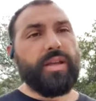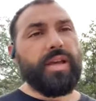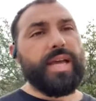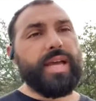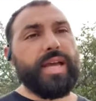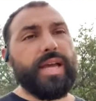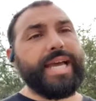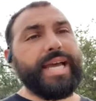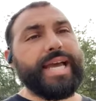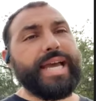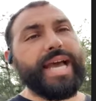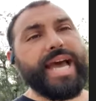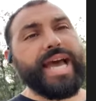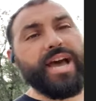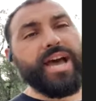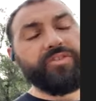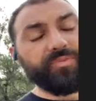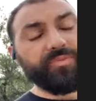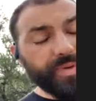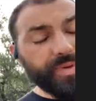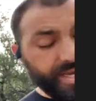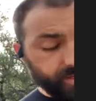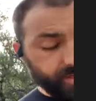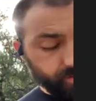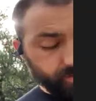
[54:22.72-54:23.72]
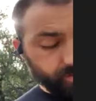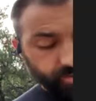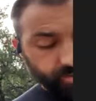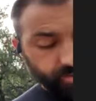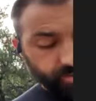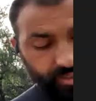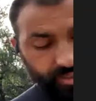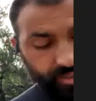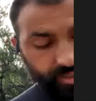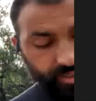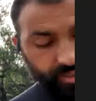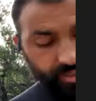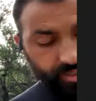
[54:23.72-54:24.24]
Half bikes are coming up
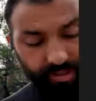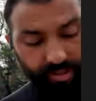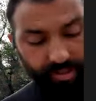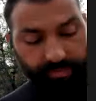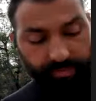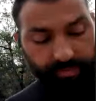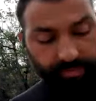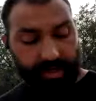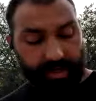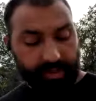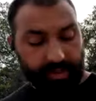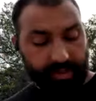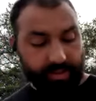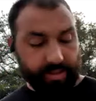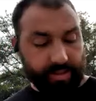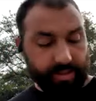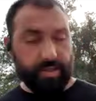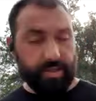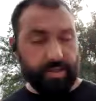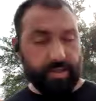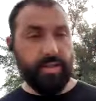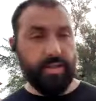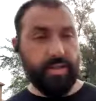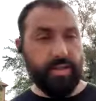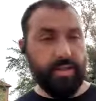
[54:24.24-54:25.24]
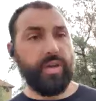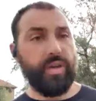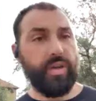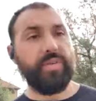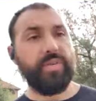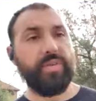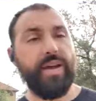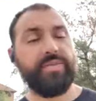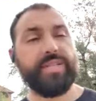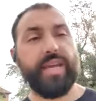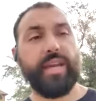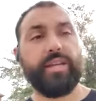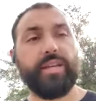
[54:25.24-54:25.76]
next. You got 5
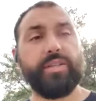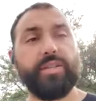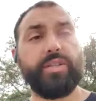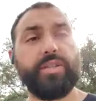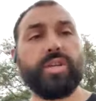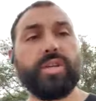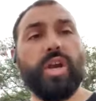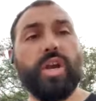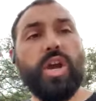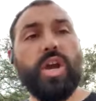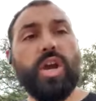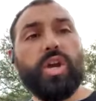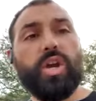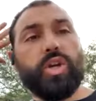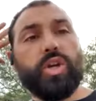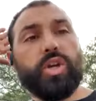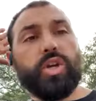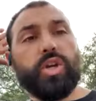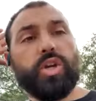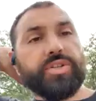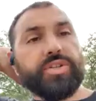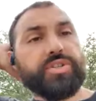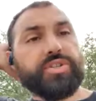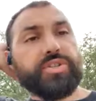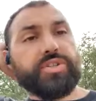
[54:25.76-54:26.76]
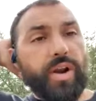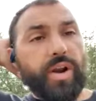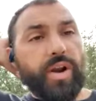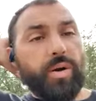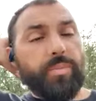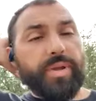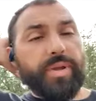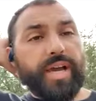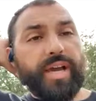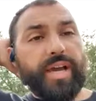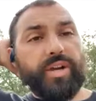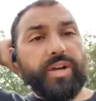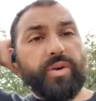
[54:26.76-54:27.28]
seconds. You're going to start right arm
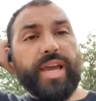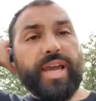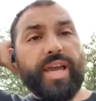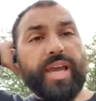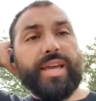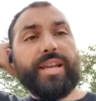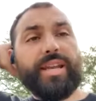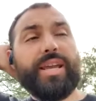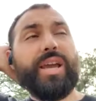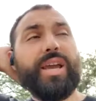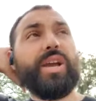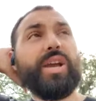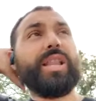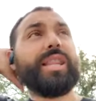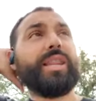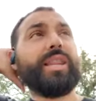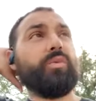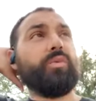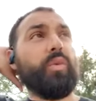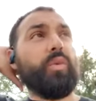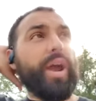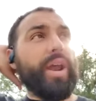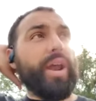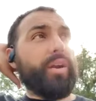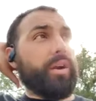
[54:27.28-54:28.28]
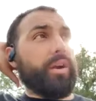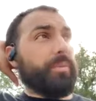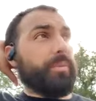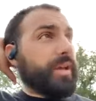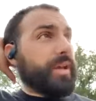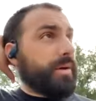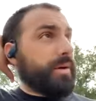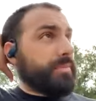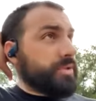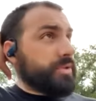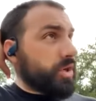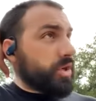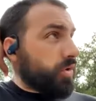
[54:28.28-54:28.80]
behind your head. Right arm
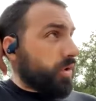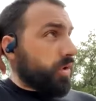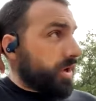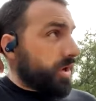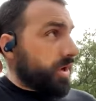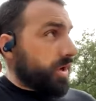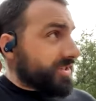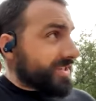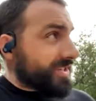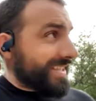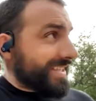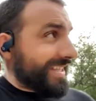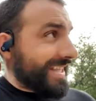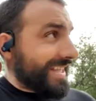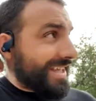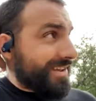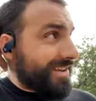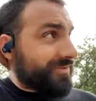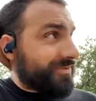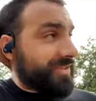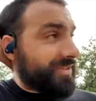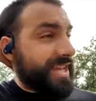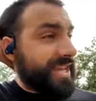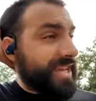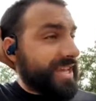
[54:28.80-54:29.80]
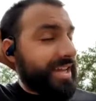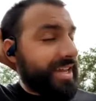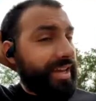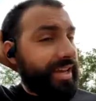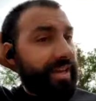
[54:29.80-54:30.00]
comes across to the left knee.